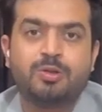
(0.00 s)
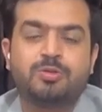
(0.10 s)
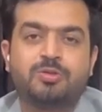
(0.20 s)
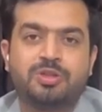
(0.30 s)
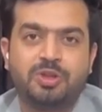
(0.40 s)

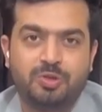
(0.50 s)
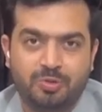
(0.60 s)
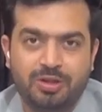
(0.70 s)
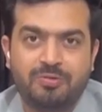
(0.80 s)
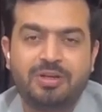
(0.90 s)
So see you
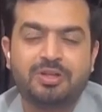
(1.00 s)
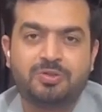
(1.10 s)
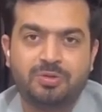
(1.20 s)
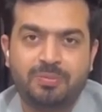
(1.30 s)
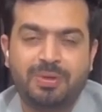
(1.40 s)
all very
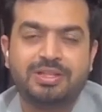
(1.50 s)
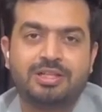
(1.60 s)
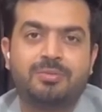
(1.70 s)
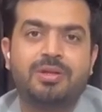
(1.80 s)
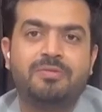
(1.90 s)
soon. Please
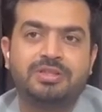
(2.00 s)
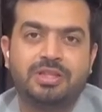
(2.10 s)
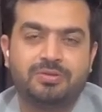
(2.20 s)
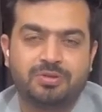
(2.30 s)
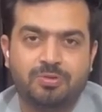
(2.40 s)
come and
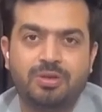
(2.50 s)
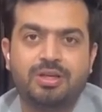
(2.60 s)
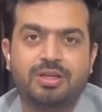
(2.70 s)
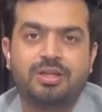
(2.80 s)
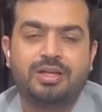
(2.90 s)
visit our school.
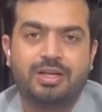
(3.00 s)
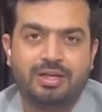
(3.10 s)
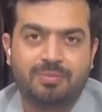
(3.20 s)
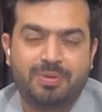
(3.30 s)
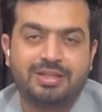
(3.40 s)
And
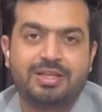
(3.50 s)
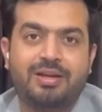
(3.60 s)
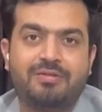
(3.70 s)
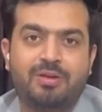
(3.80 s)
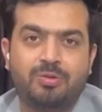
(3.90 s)
please
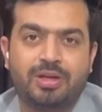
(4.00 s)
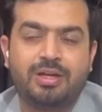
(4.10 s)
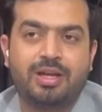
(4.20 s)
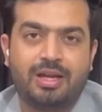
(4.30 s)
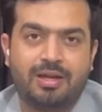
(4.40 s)
have a look
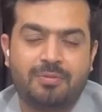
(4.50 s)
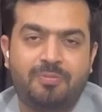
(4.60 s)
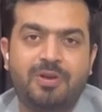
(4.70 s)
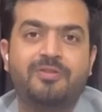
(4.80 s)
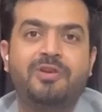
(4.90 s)
and
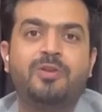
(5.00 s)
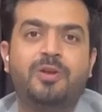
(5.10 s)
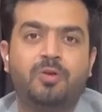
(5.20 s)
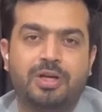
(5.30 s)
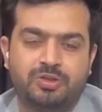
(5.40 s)
feel
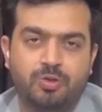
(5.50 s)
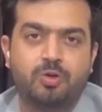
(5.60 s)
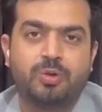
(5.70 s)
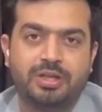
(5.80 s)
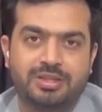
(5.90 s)
free to ask your
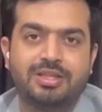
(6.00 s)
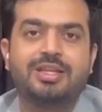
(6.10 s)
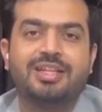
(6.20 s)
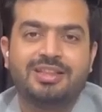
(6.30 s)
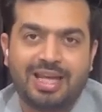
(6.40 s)
queries.
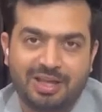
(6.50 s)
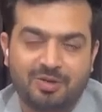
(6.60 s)
Thank